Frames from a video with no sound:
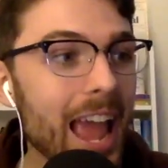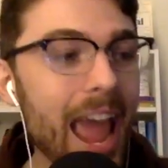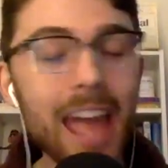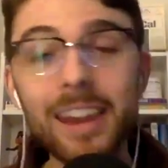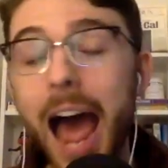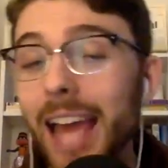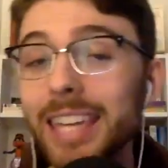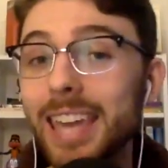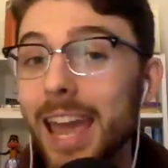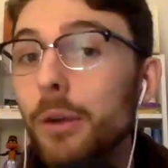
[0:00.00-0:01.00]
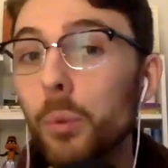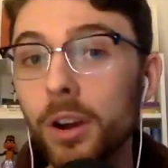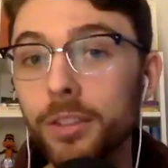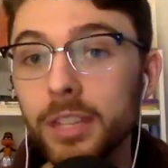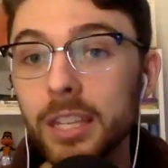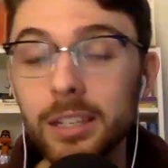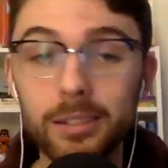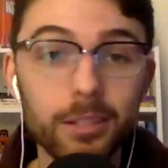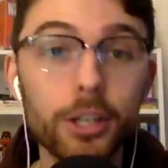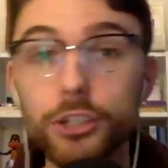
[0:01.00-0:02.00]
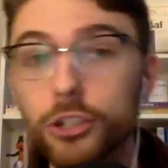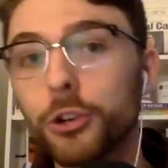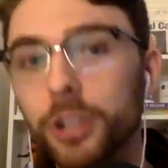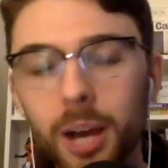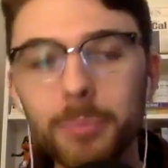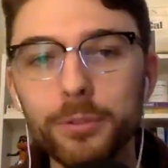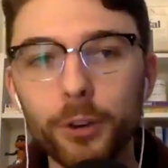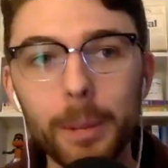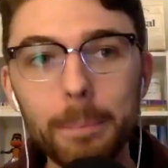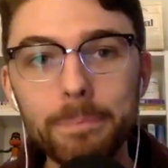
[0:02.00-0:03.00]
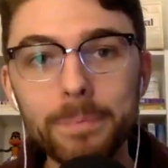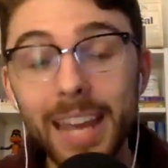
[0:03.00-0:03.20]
And I get where the concern comes from.